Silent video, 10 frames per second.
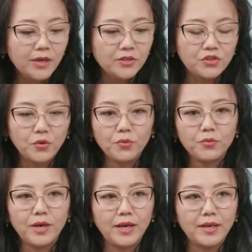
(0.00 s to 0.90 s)

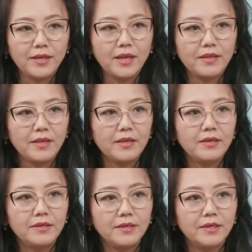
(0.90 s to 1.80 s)
So I
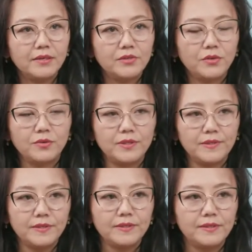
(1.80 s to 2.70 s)
think
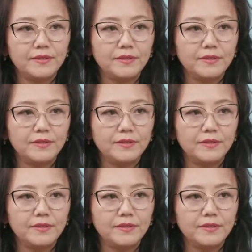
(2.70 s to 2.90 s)
because